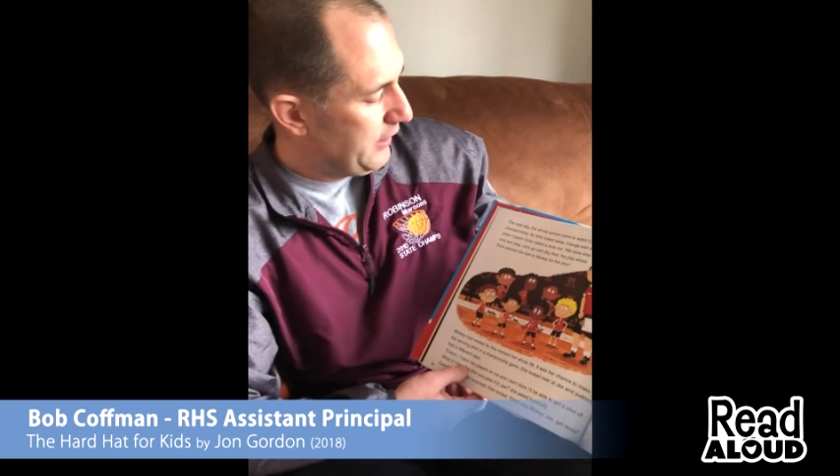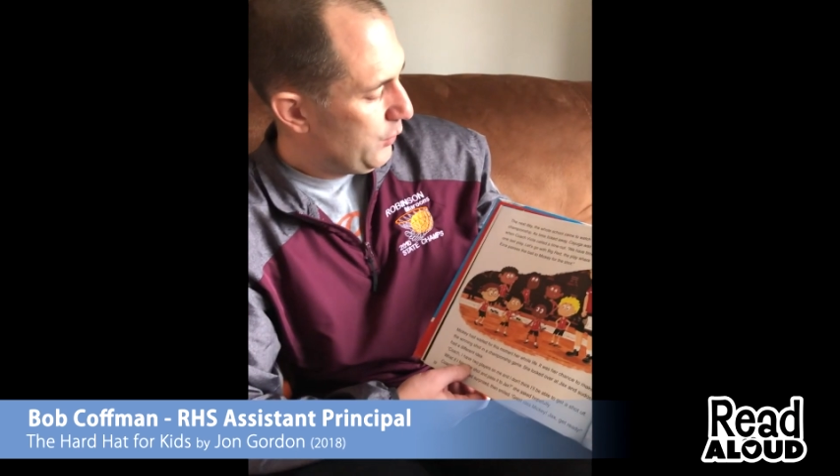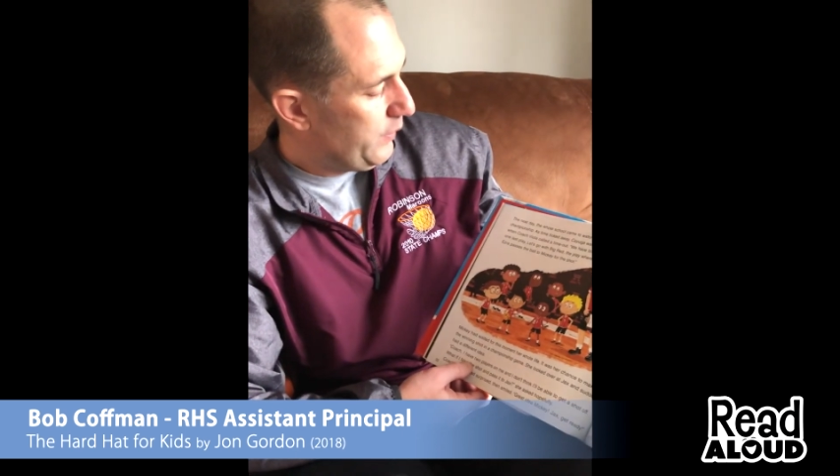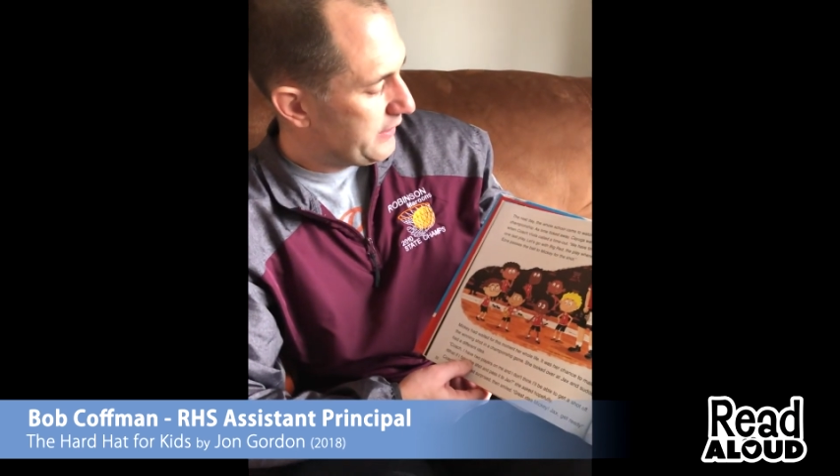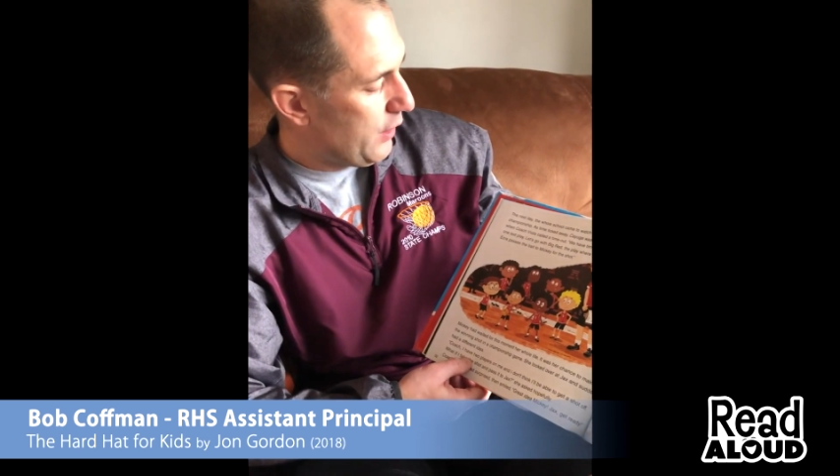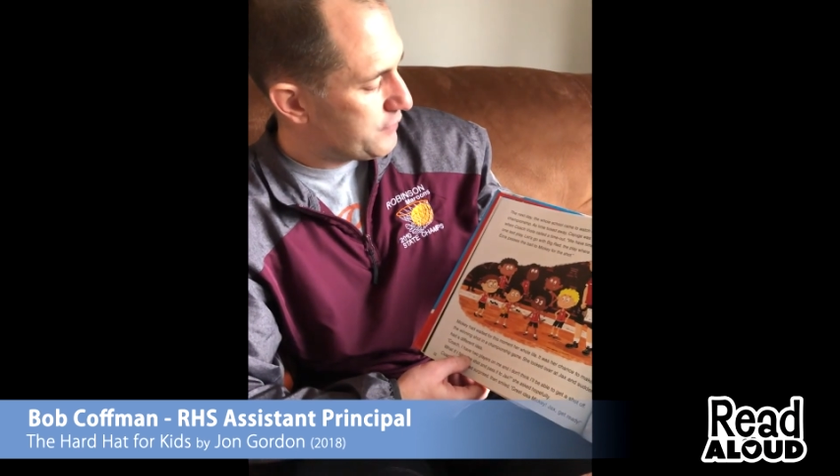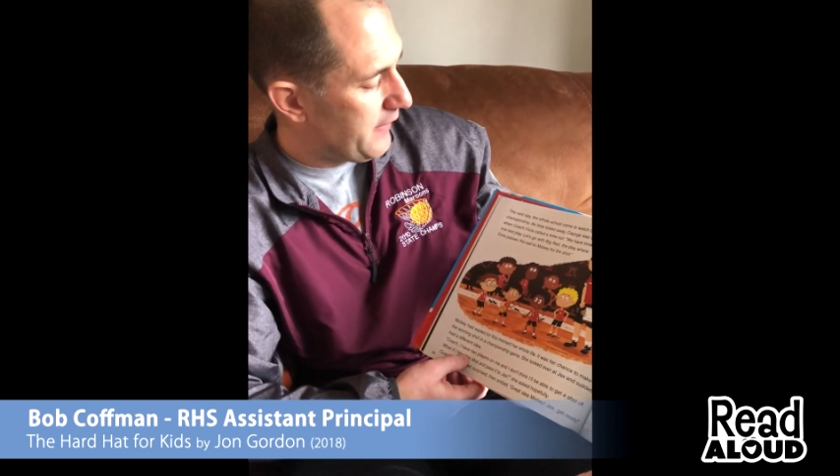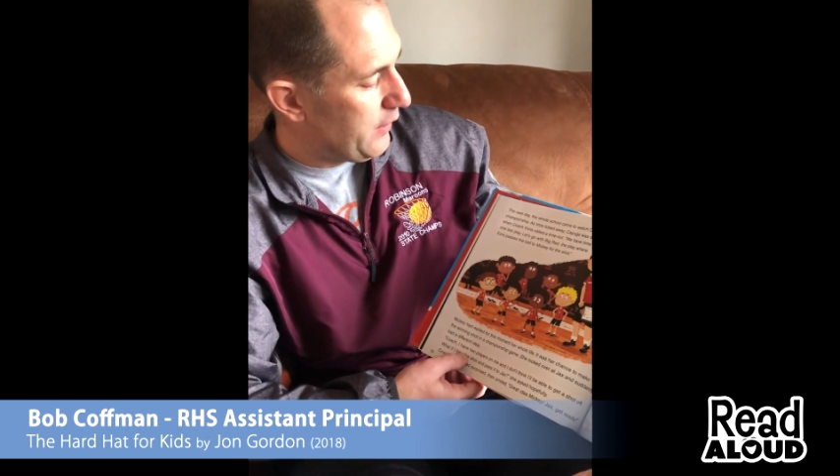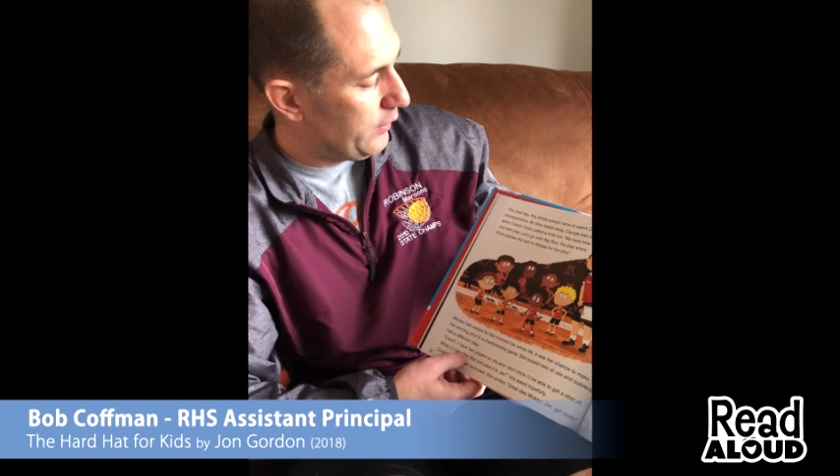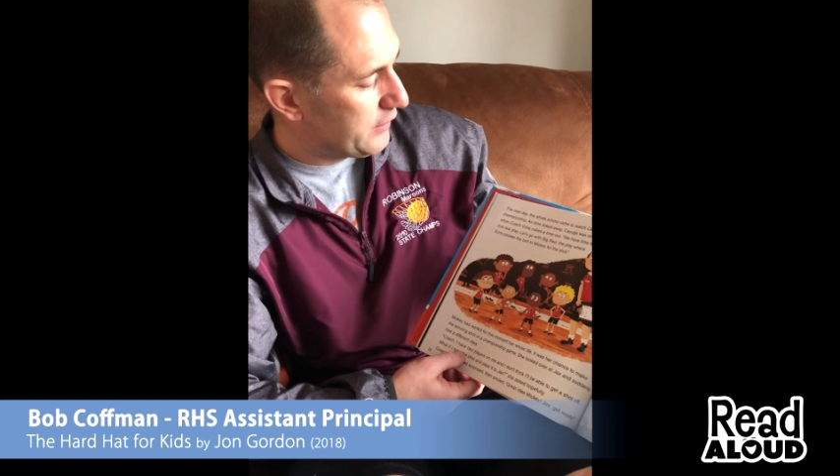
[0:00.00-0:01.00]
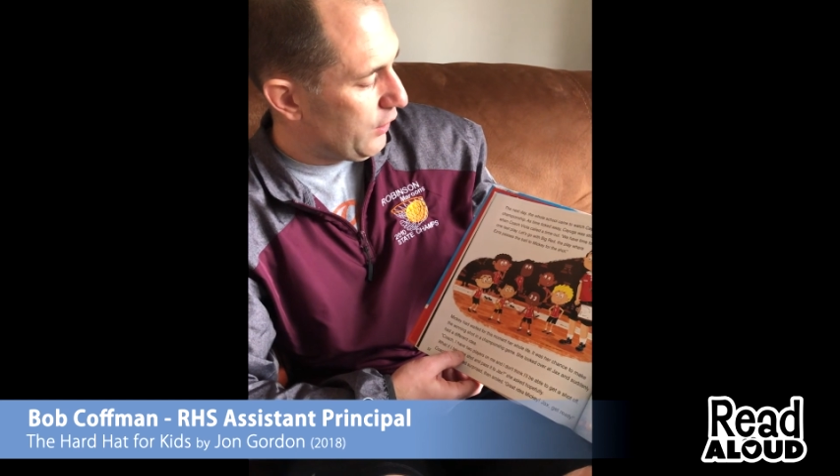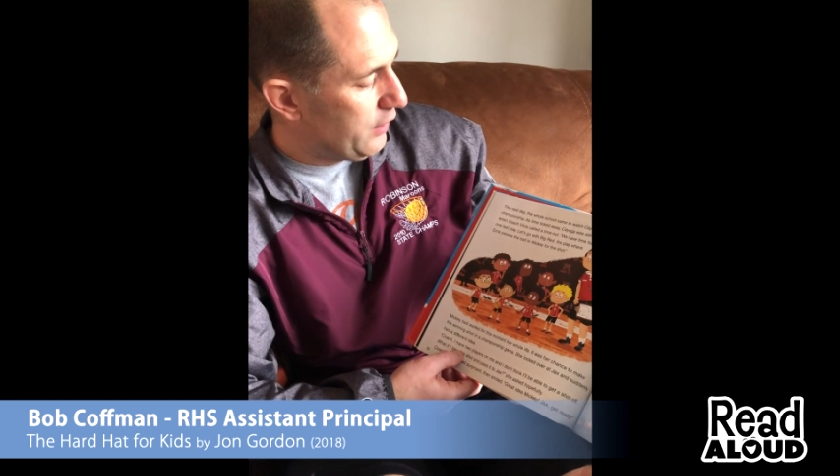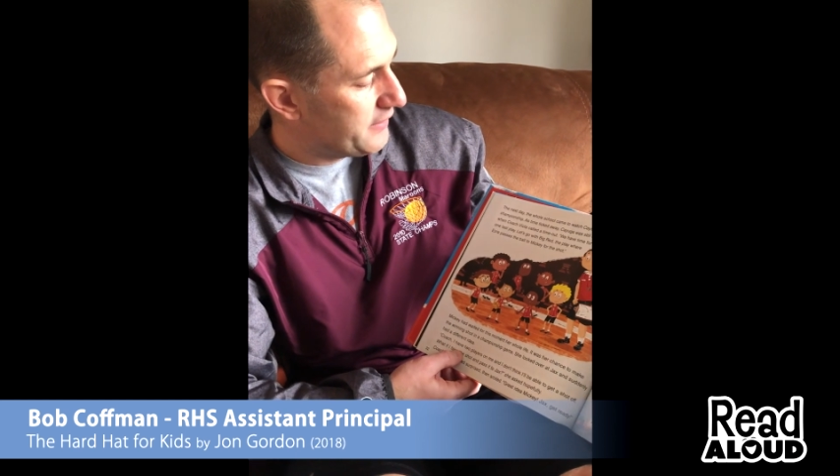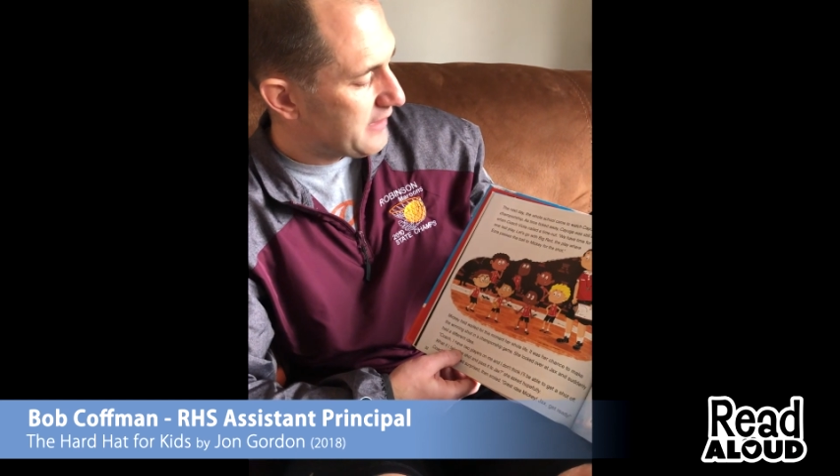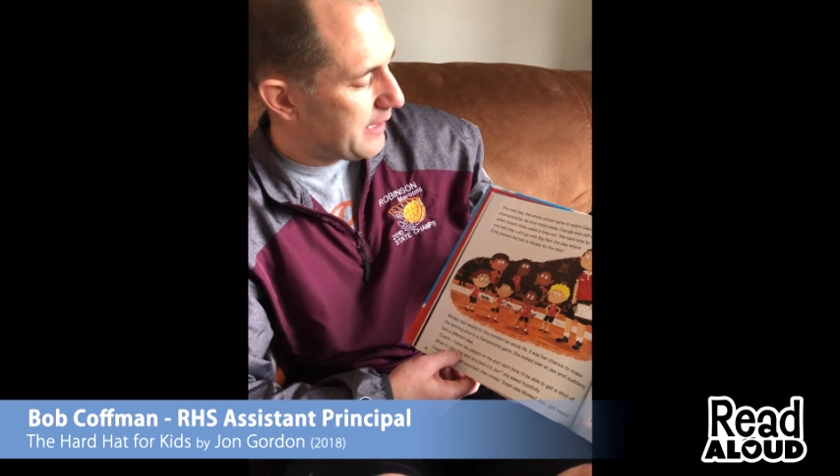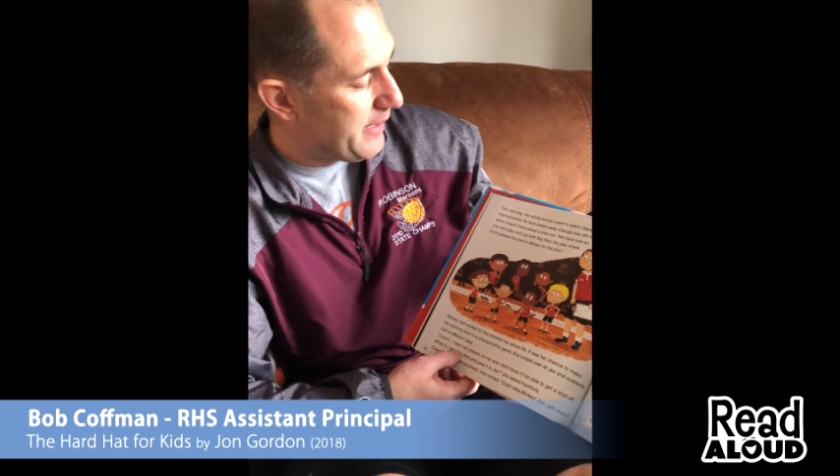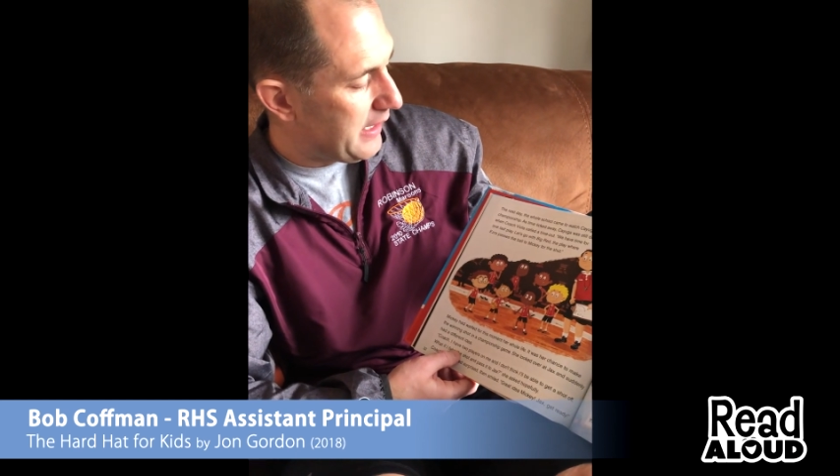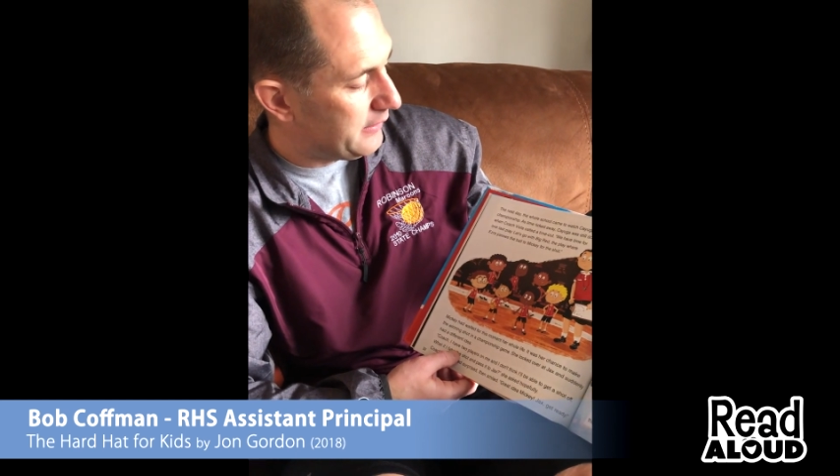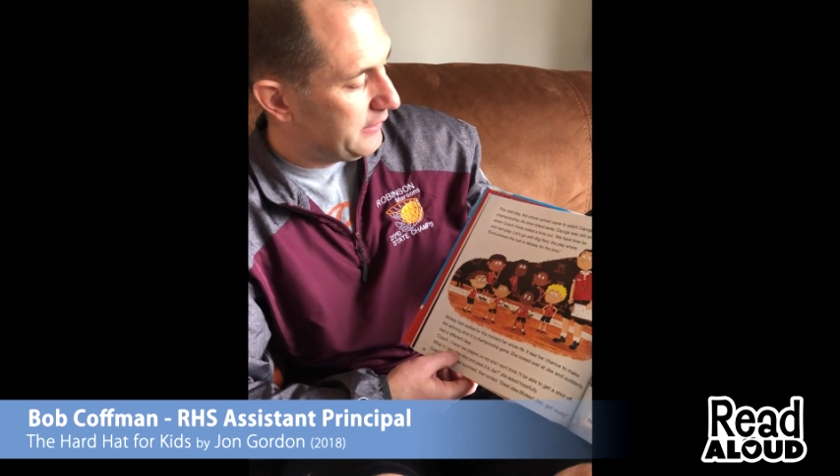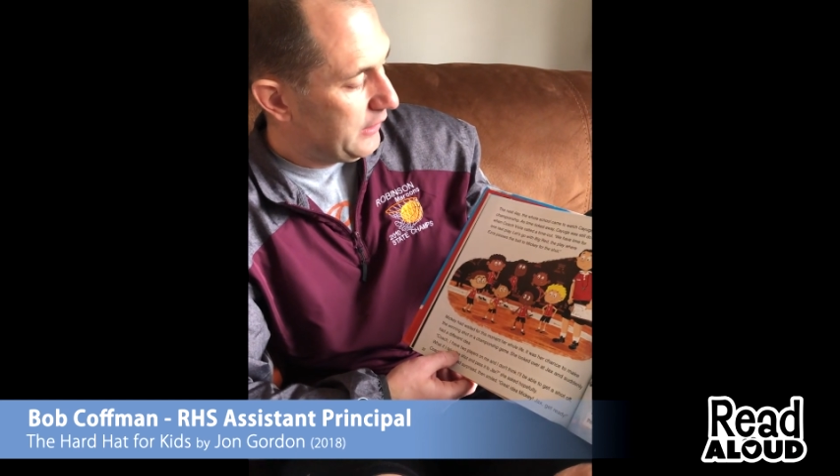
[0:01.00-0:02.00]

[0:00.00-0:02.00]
when Coach Viola called the timeout.